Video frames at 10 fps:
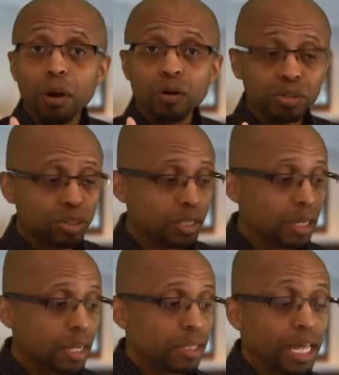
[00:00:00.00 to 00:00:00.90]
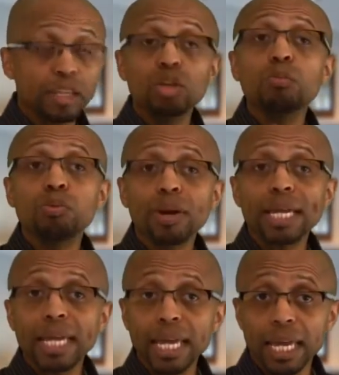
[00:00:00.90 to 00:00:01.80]
person that you
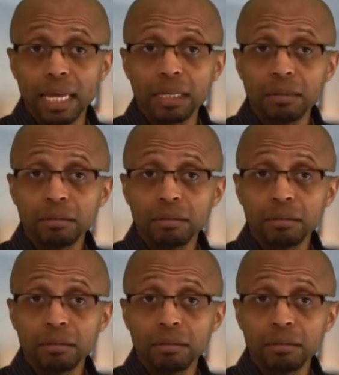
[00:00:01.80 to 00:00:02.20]
bring in